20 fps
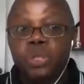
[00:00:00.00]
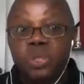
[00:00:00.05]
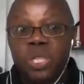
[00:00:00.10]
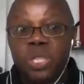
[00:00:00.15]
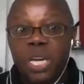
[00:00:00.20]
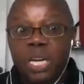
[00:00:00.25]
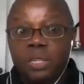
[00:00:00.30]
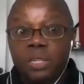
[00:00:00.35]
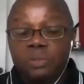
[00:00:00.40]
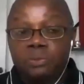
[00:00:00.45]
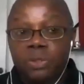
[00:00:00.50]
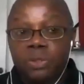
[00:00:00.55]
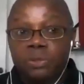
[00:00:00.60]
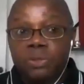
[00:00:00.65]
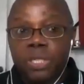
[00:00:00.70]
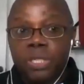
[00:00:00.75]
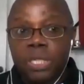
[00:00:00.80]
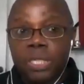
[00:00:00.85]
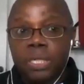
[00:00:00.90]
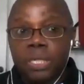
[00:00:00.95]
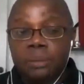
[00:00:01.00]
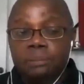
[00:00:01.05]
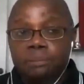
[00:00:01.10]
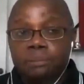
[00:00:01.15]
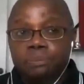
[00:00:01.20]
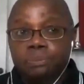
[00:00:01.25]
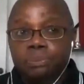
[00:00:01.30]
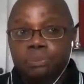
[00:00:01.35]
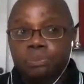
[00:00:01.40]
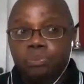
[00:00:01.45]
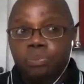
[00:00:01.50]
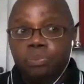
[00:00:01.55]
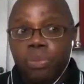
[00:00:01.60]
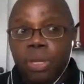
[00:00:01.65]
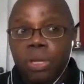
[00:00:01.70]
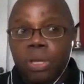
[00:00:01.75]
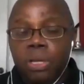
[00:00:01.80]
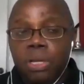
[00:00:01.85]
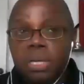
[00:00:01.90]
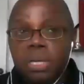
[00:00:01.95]
2015,
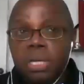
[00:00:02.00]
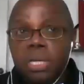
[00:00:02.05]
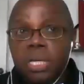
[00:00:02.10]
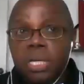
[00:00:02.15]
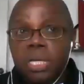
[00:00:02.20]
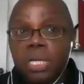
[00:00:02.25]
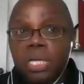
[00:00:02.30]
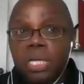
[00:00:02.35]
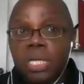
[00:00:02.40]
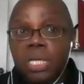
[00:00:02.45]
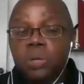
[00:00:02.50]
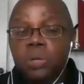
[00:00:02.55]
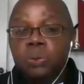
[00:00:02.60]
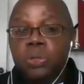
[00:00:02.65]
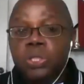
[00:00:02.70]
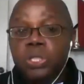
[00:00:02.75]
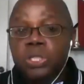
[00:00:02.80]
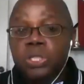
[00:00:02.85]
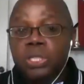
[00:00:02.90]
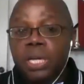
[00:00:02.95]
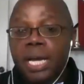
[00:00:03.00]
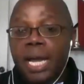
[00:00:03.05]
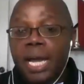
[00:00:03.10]
it was just a